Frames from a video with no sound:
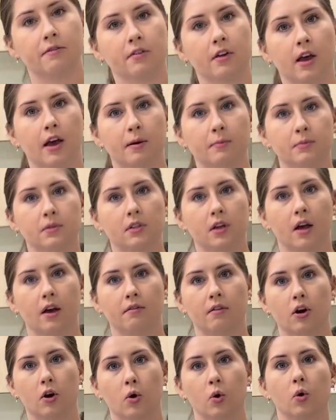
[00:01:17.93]
cups of our
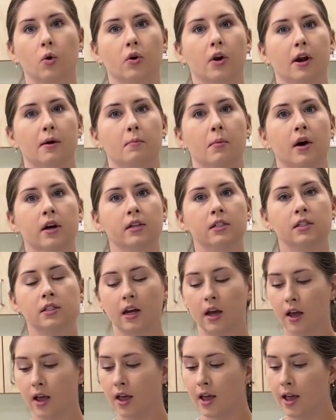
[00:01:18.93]
whole grain pasta,
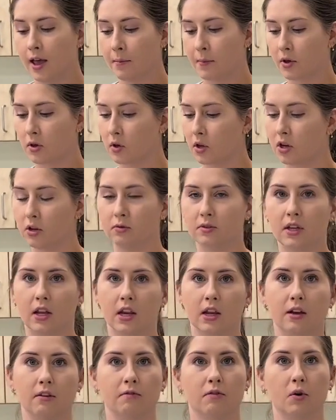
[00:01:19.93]
but you can use any
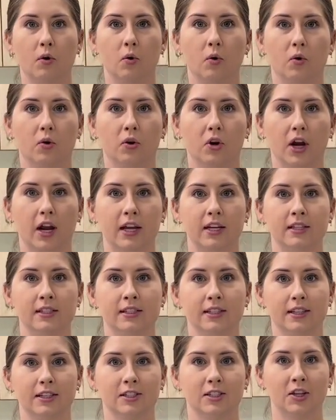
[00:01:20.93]
of the whole grains
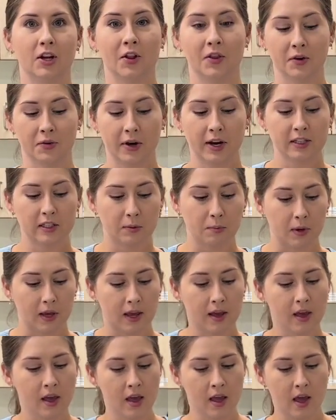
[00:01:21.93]
listed on the recipe.
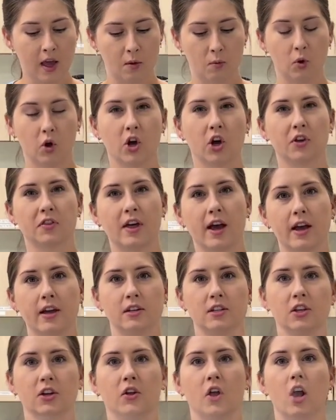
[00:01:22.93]
We'll cook that
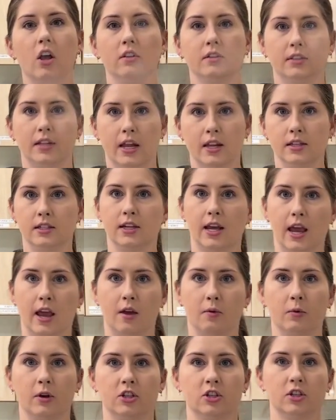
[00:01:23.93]
until al dente,
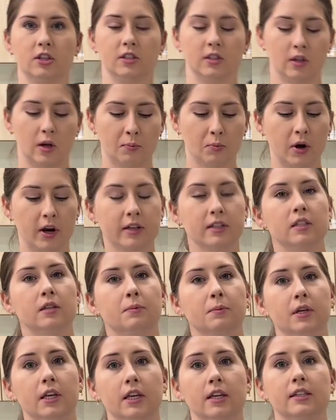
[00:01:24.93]
which is
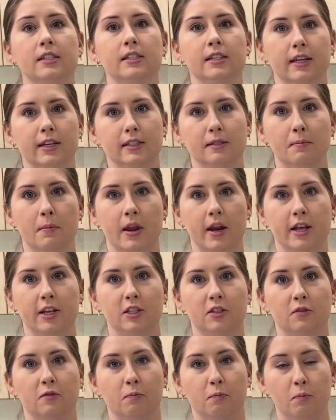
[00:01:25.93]
approximately 6 minutes
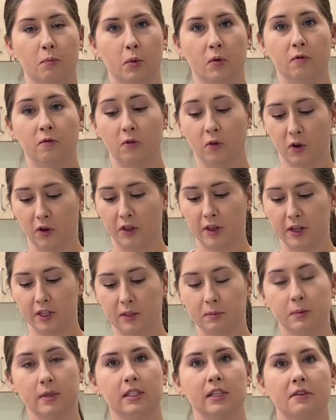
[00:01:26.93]
for this
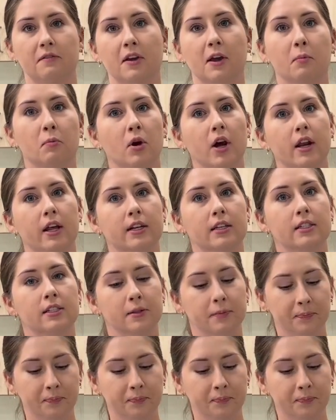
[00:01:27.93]
specific product.